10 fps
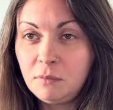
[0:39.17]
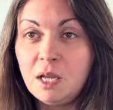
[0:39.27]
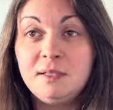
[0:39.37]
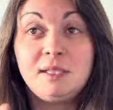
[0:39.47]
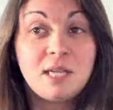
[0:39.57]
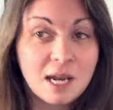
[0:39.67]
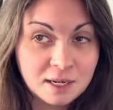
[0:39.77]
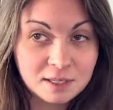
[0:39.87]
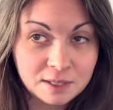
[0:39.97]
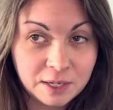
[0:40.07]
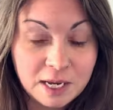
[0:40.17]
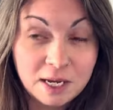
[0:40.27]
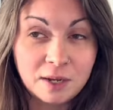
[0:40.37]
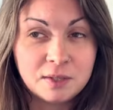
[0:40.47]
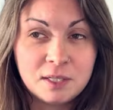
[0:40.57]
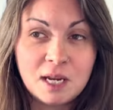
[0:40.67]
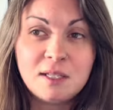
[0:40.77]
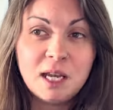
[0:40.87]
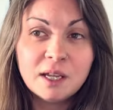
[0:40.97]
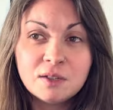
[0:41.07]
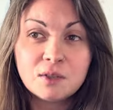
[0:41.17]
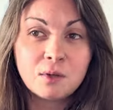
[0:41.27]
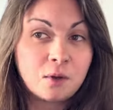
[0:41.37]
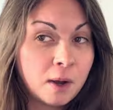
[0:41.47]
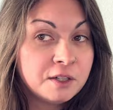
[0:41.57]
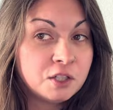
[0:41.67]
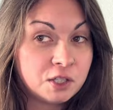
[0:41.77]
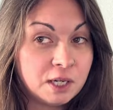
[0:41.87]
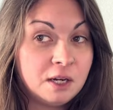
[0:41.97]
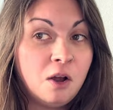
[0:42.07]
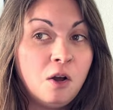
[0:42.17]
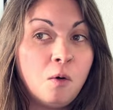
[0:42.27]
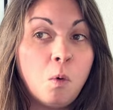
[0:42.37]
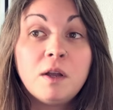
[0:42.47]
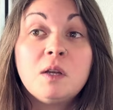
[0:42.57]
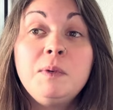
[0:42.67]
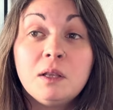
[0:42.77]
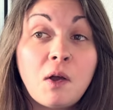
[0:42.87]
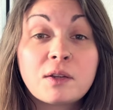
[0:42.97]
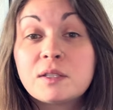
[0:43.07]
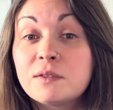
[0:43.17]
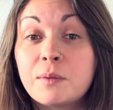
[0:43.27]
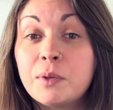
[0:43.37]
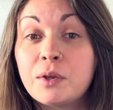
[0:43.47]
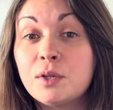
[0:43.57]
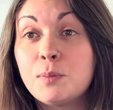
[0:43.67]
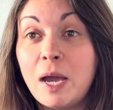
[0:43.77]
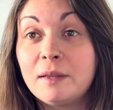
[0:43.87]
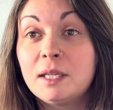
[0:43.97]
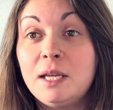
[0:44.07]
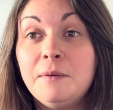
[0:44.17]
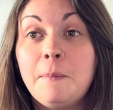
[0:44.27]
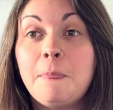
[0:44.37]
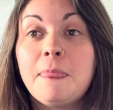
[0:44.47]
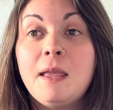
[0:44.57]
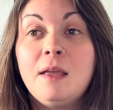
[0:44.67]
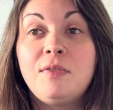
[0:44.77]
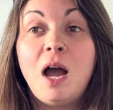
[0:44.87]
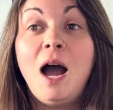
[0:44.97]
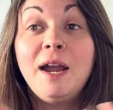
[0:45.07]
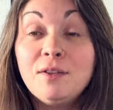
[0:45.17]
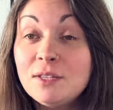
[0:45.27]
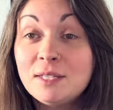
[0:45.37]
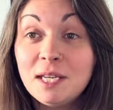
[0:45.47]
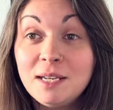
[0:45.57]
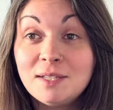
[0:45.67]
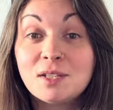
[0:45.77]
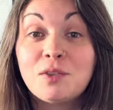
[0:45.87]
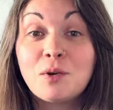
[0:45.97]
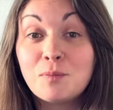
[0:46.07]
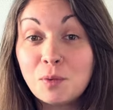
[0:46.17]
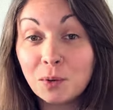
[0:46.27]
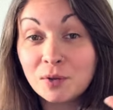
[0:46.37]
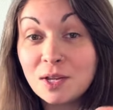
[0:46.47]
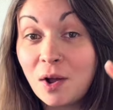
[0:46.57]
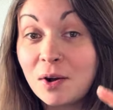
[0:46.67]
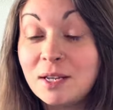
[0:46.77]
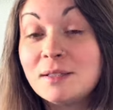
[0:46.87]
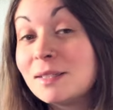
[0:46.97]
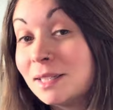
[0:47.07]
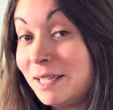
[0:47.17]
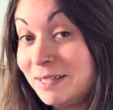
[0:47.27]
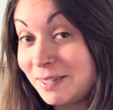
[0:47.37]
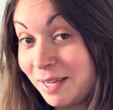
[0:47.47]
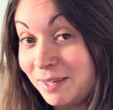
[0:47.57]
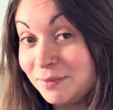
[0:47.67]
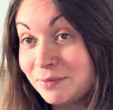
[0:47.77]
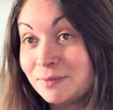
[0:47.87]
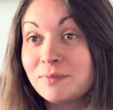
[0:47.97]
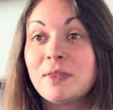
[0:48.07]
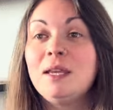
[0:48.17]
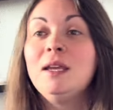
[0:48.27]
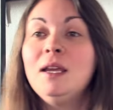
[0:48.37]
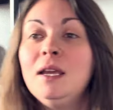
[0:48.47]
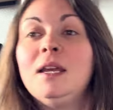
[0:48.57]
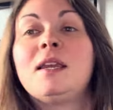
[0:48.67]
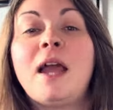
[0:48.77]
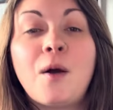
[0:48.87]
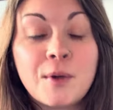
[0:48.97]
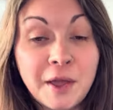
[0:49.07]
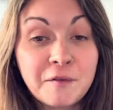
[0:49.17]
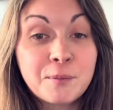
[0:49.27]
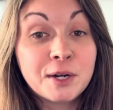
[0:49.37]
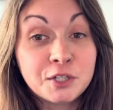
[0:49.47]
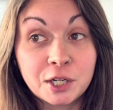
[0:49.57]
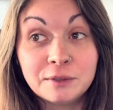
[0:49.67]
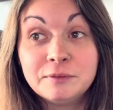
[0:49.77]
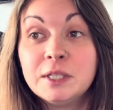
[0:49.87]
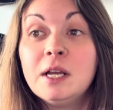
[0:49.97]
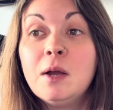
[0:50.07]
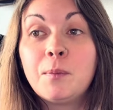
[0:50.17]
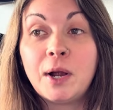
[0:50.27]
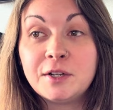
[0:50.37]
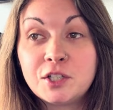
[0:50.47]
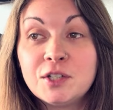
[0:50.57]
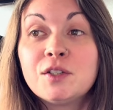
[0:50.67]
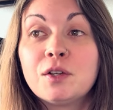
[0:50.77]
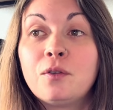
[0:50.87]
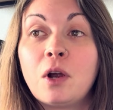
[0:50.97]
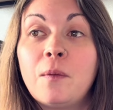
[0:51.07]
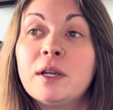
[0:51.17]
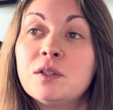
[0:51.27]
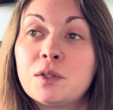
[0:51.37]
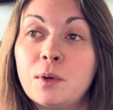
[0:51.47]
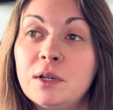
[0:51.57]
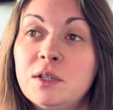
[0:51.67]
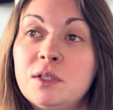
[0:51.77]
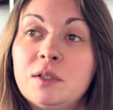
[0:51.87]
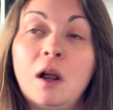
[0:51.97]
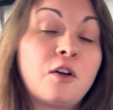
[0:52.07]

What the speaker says: Stakes. Now, stakes answer the question, what could be lost if something goes badly? The higher the stakes, the more the audience leans in. Now we have pressure. Pressure is the growing force